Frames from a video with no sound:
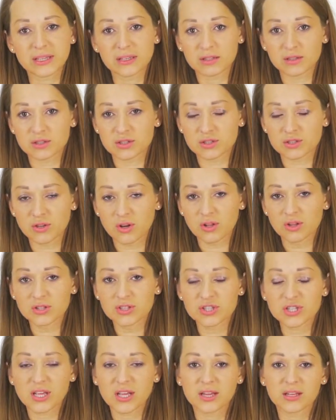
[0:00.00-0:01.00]
English
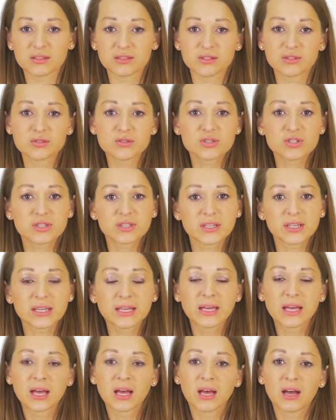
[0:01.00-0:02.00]
knowledge, and
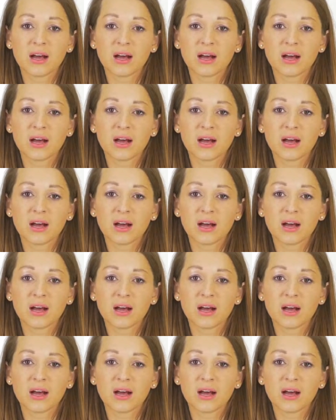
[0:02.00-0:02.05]
usually